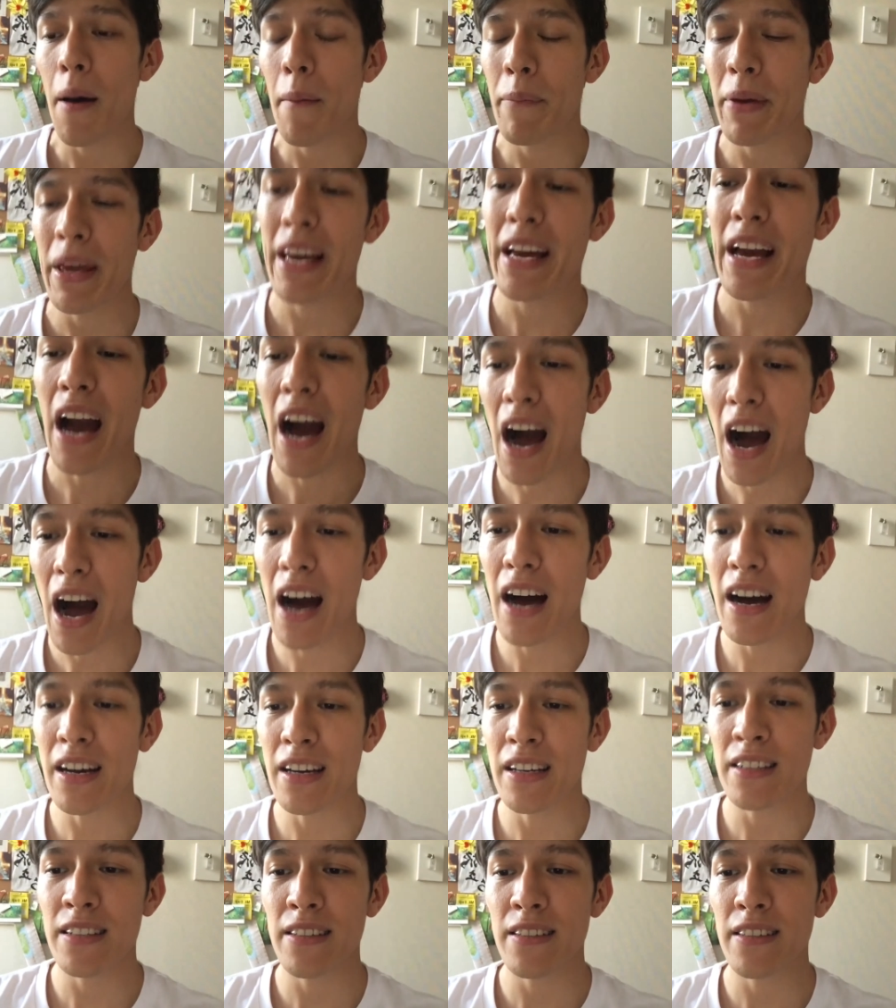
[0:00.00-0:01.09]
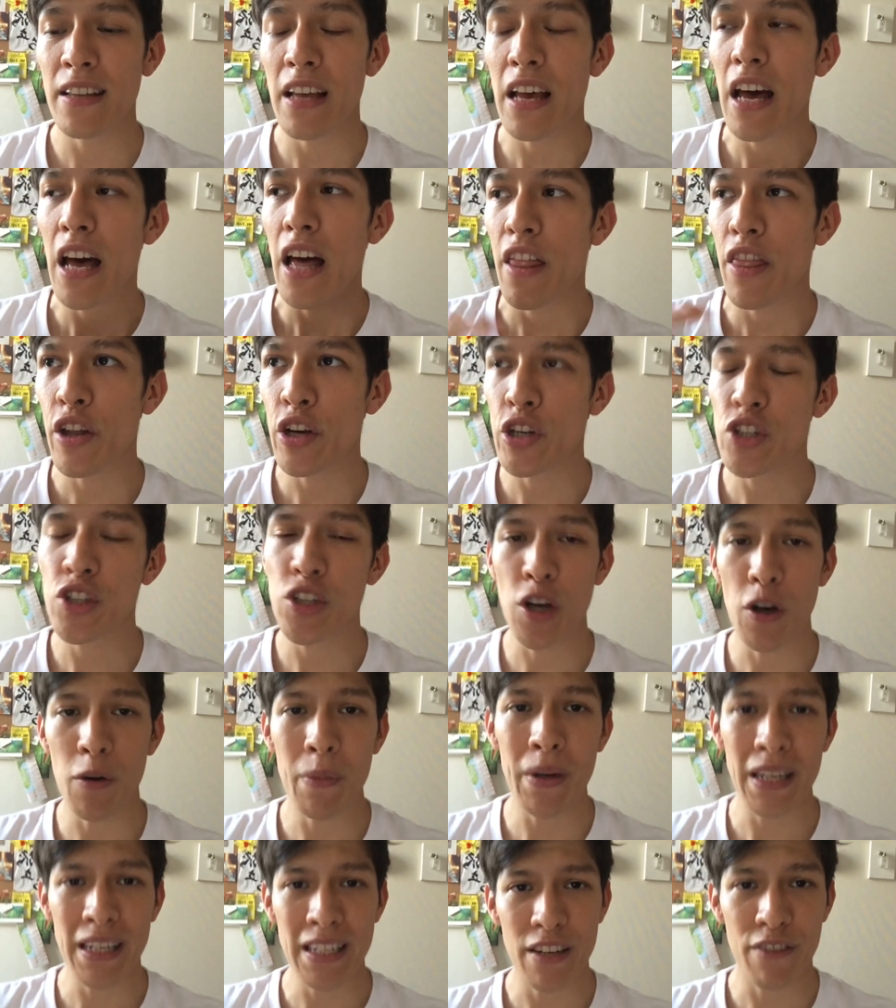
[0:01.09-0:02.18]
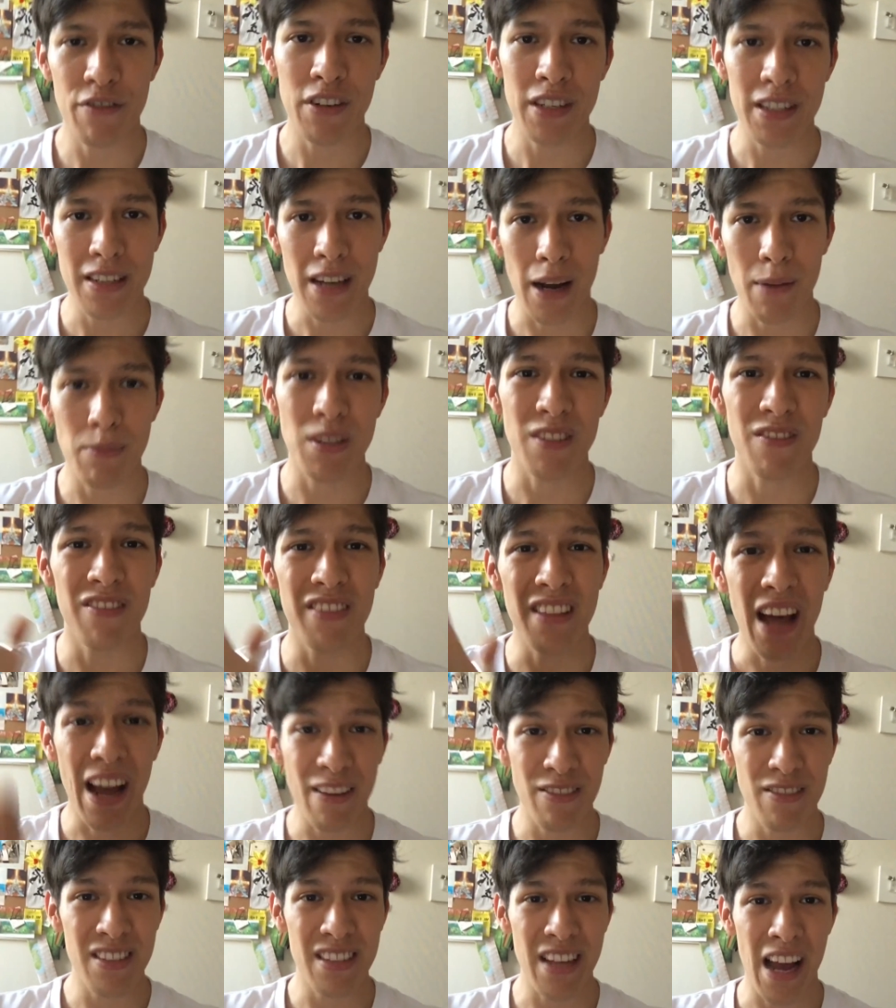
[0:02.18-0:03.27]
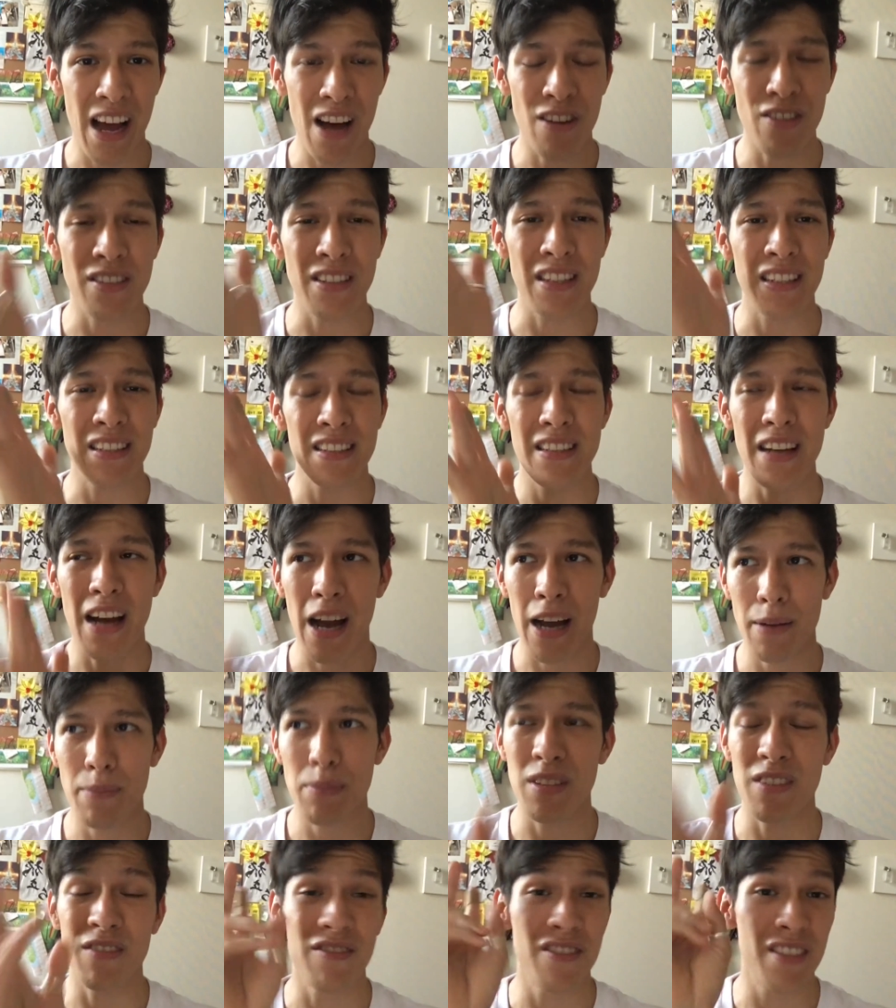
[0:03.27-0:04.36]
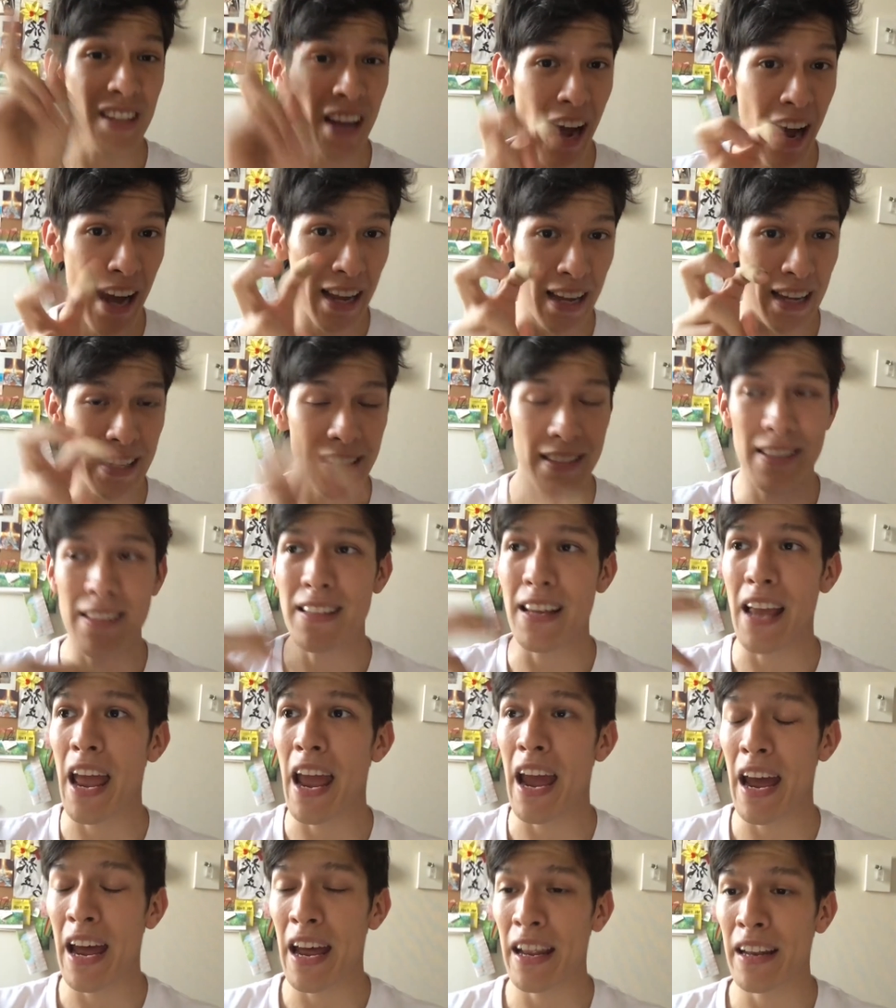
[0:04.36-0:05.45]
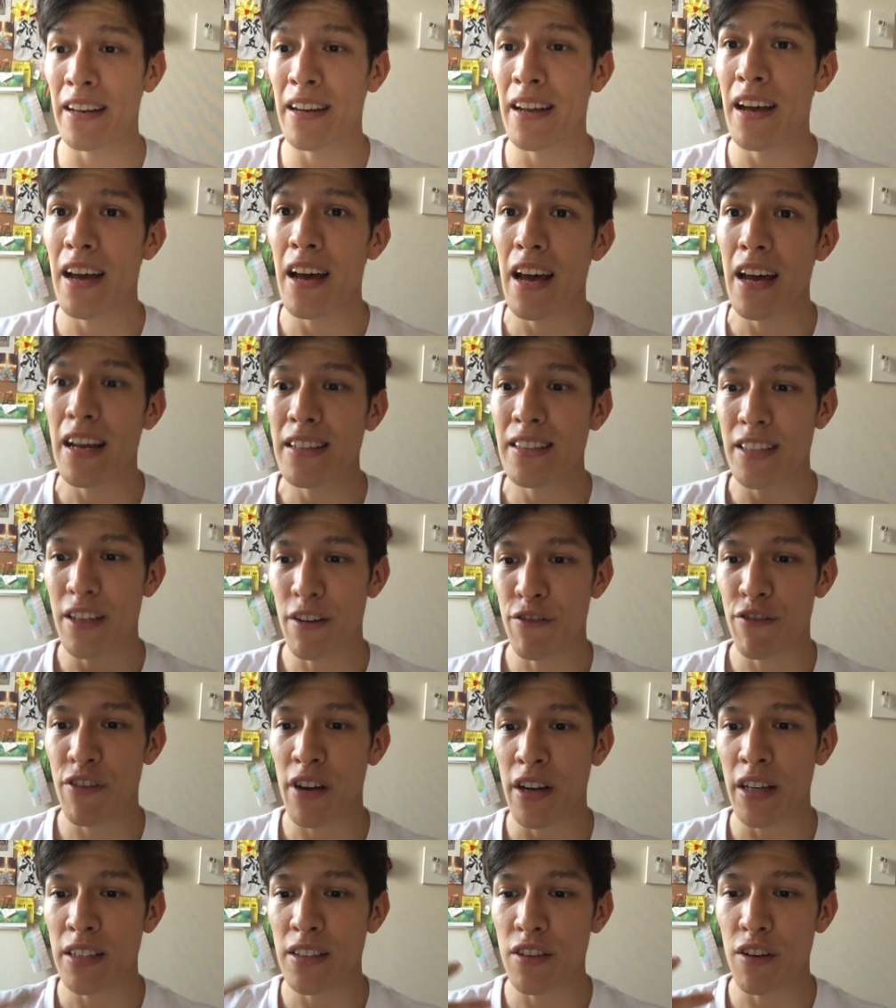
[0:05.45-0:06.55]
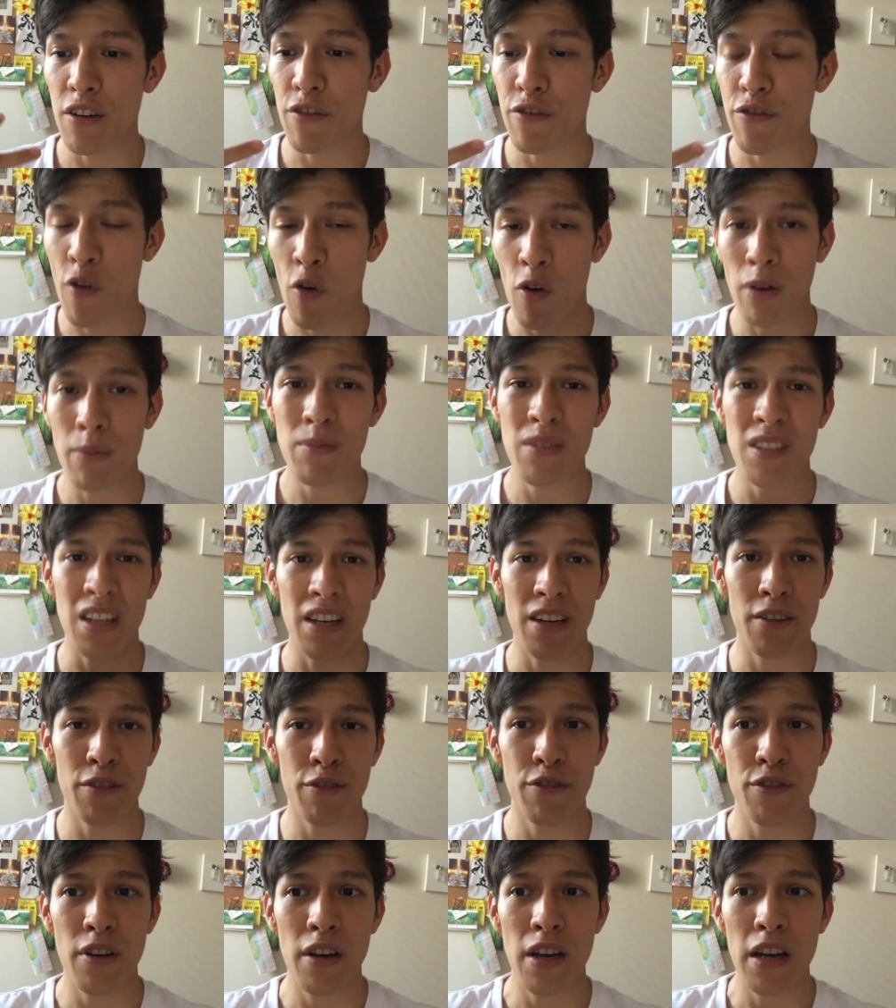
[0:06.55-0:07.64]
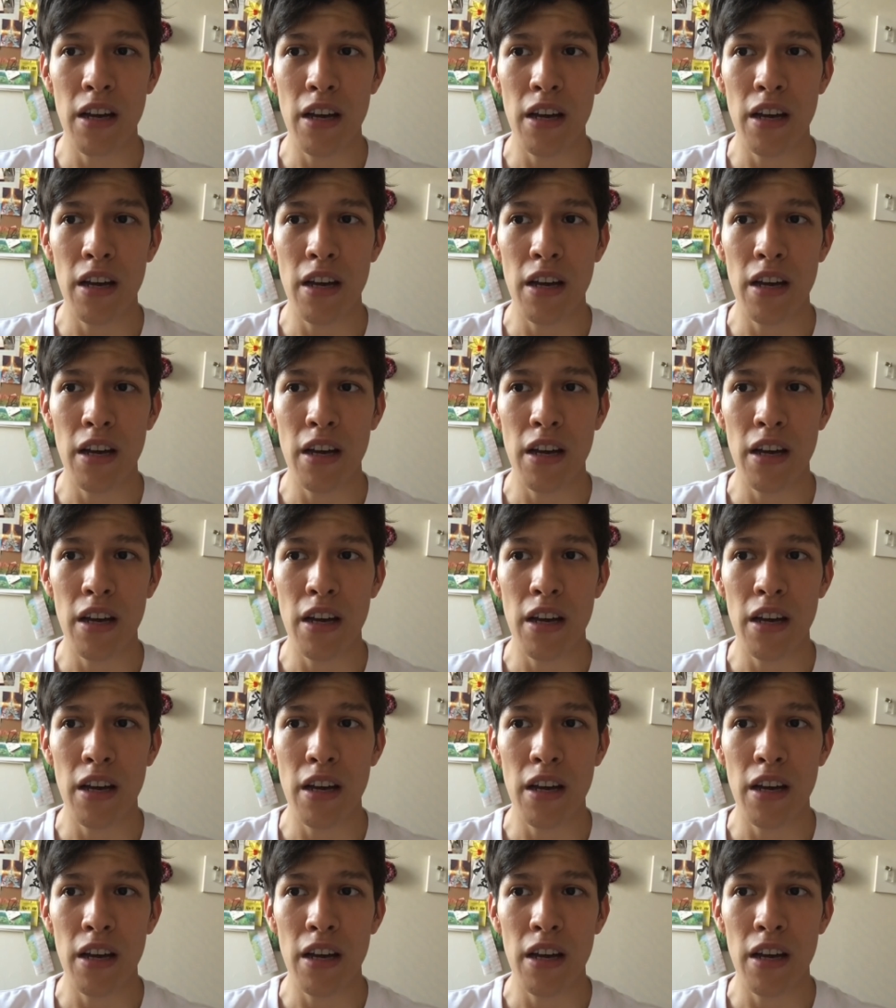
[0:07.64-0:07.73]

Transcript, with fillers: because there's so many different types of lifestyles and types of diets and different forms of